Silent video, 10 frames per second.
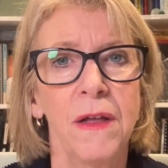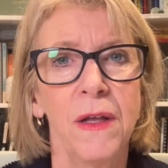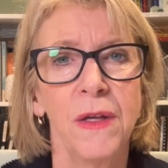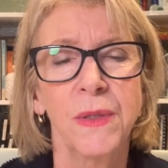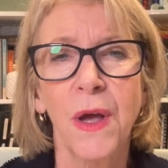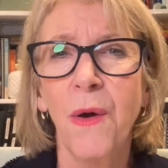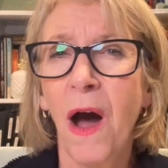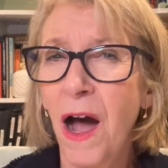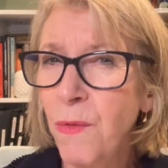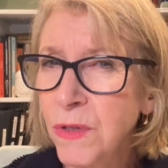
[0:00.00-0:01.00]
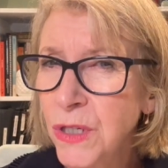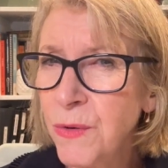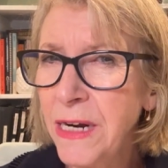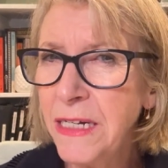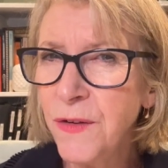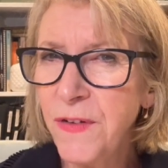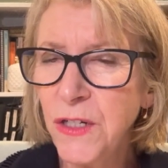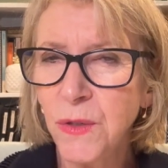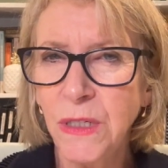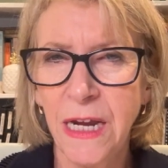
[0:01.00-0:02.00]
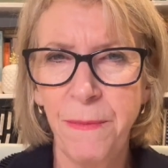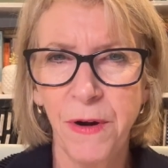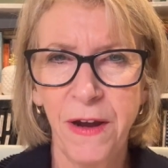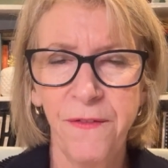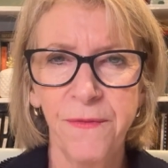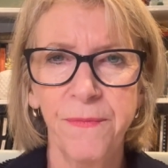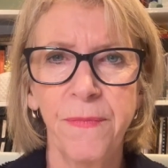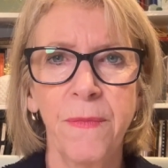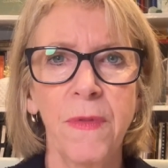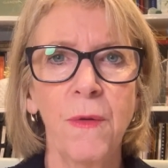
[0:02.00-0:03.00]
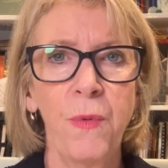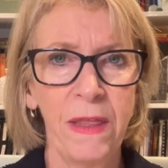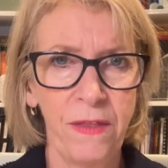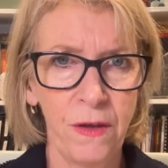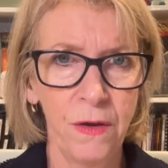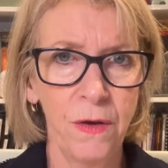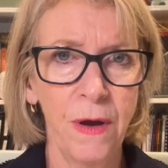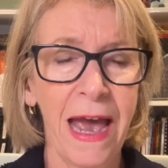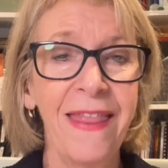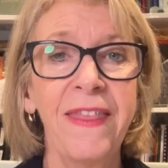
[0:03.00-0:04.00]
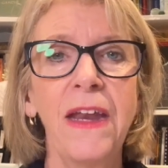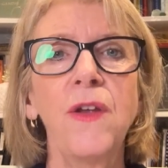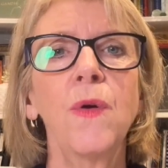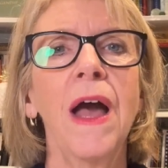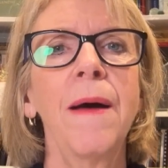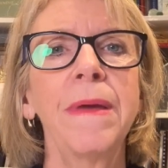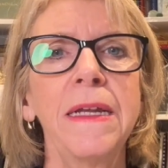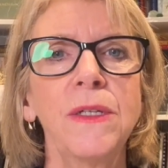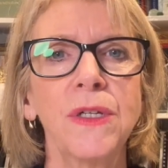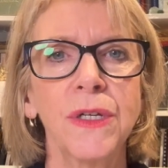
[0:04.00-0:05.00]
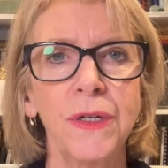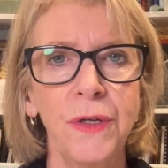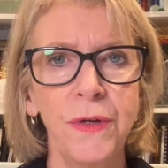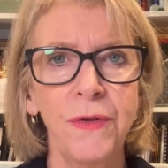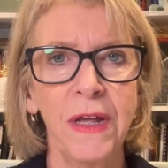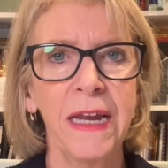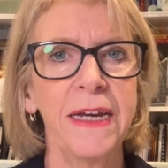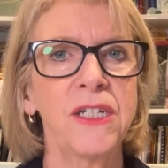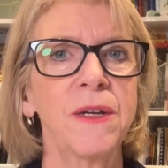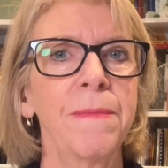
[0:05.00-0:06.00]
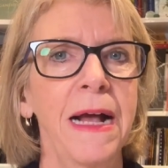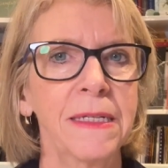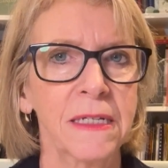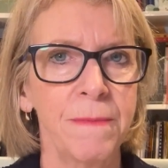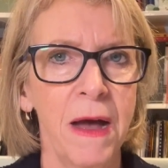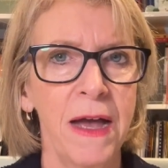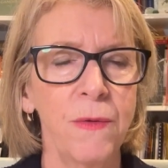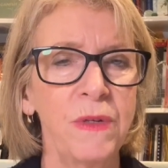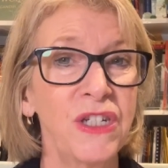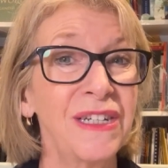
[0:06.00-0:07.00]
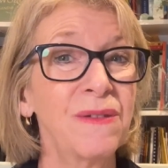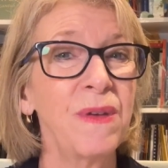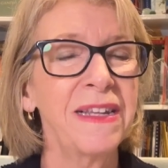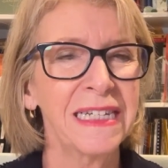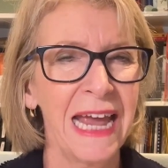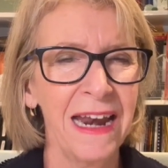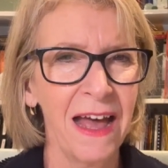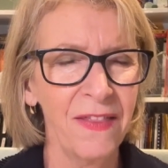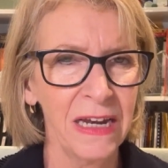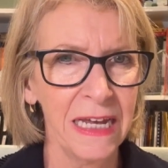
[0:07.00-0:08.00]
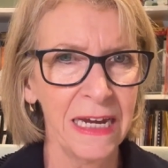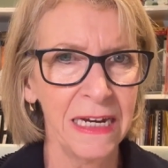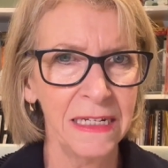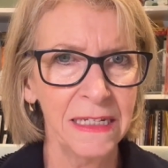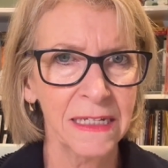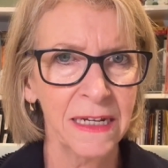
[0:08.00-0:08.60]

So I will do an individual debrief with you, and then you'll come into the Leadership Mastermind, which is with 10 other leaders,